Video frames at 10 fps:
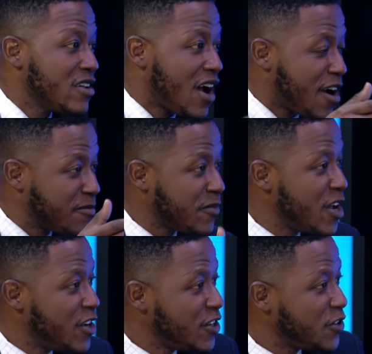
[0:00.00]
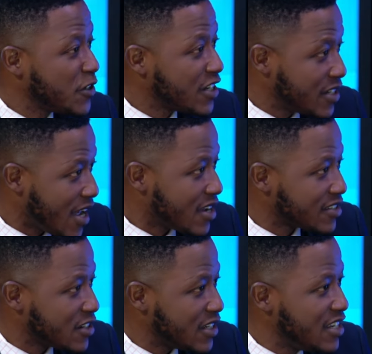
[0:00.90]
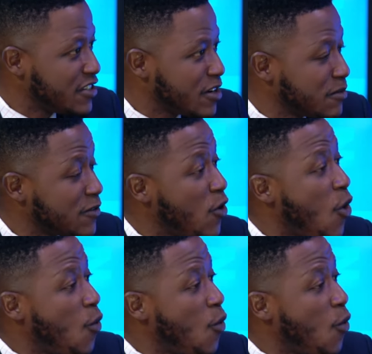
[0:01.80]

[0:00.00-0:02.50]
to task in terms of